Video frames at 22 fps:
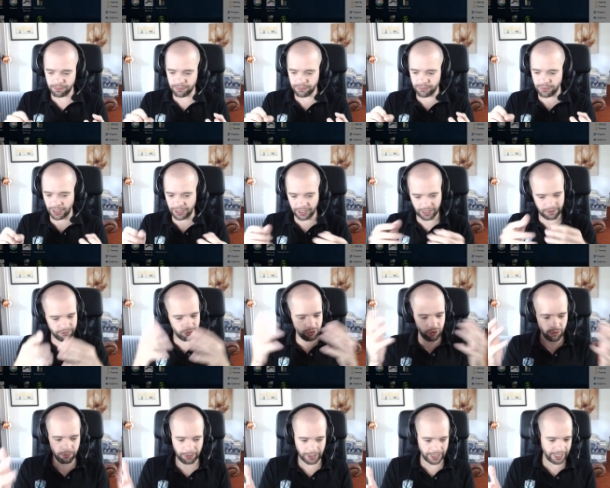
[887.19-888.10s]
Like, if
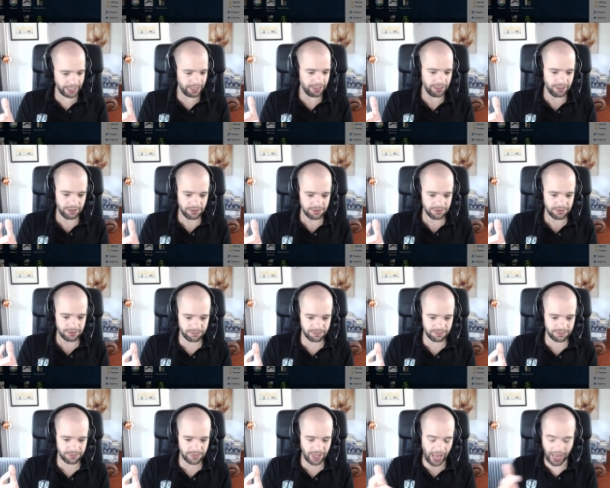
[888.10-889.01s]
you're a beginner,
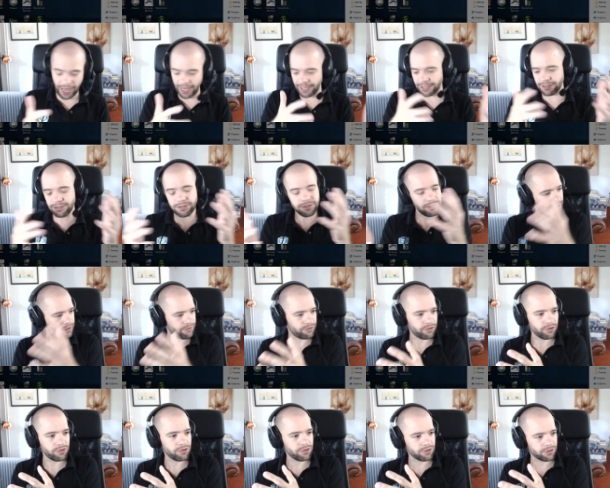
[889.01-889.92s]
and if
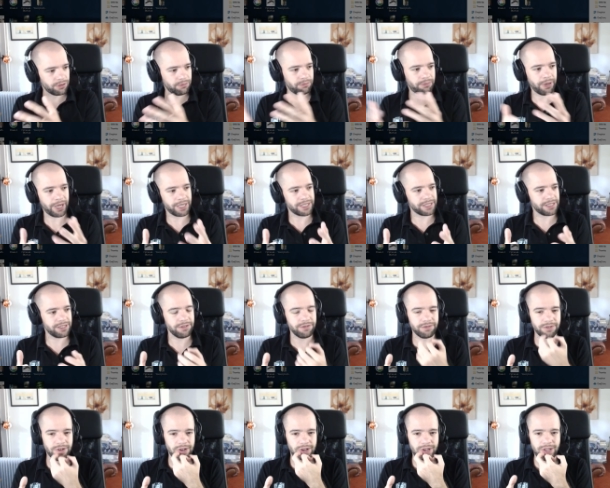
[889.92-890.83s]
you're
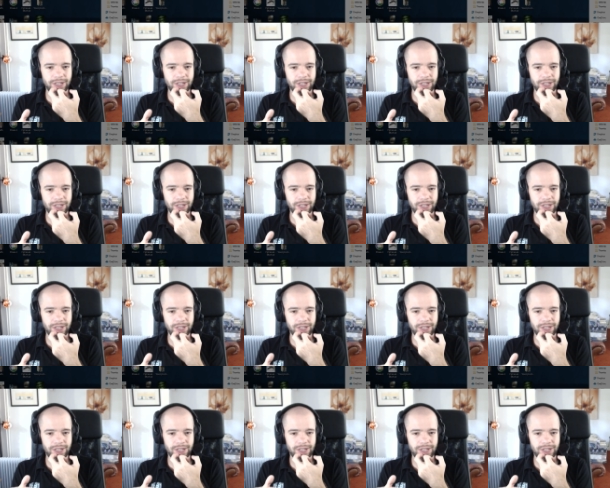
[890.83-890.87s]
competitive.